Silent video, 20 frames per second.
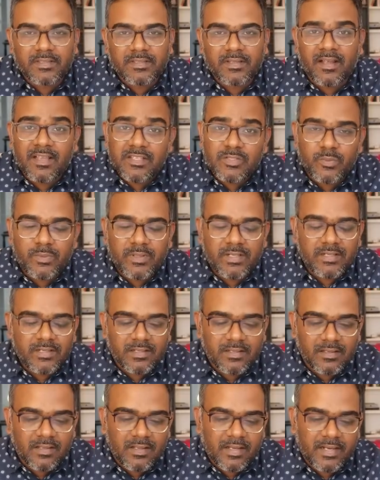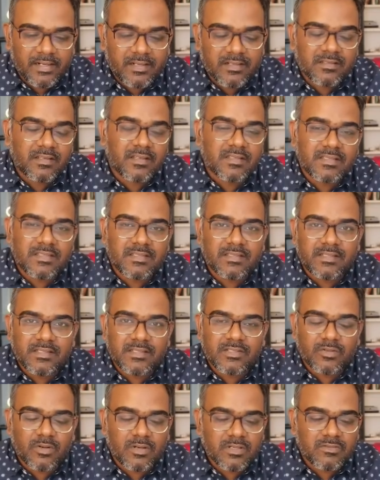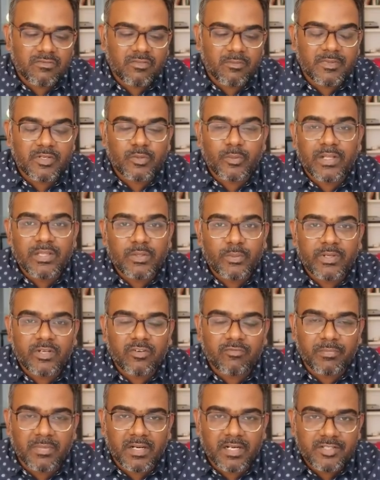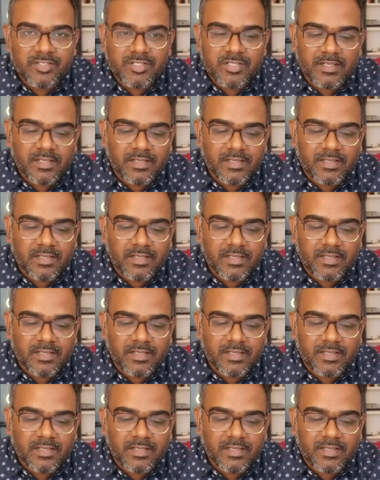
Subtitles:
the last week, I discussed the stocks from the 12th week of March,